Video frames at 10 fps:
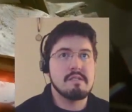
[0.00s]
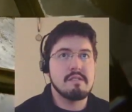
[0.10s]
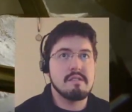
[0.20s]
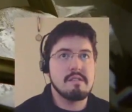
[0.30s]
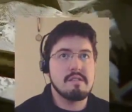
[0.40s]

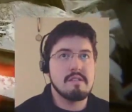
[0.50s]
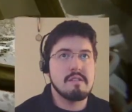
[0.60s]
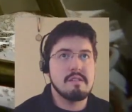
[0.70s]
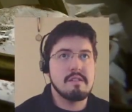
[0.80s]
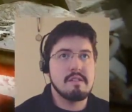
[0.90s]

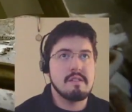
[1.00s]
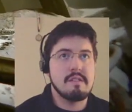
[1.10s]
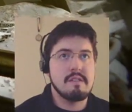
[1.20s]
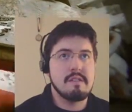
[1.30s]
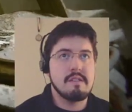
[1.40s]

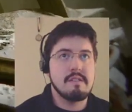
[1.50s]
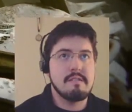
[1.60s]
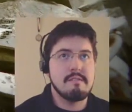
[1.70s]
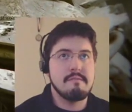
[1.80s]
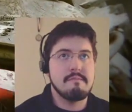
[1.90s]

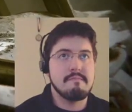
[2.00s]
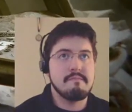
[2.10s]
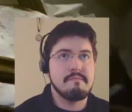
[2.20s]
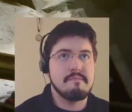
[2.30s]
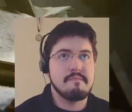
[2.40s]

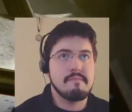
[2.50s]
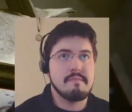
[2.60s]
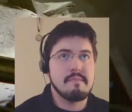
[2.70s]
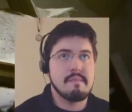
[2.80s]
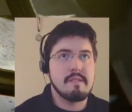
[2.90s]

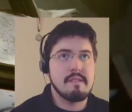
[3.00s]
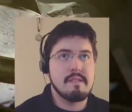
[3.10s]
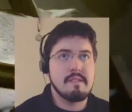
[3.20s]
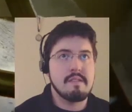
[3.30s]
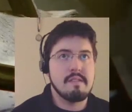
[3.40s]

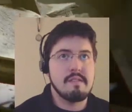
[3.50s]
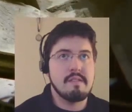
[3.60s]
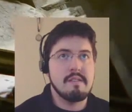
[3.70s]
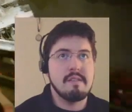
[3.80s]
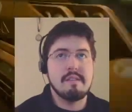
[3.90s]

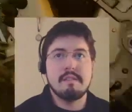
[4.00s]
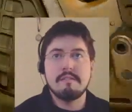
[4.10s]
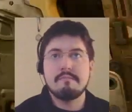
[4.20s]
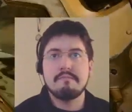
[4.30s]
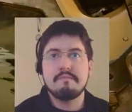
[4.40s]

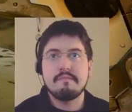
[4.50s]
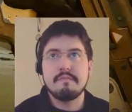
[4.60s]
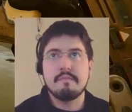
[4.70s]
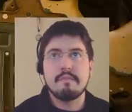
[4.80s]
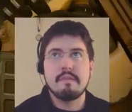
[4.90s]

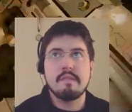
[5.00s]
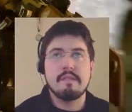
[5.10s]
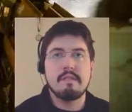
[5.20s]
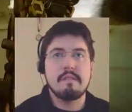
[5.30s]
(silence)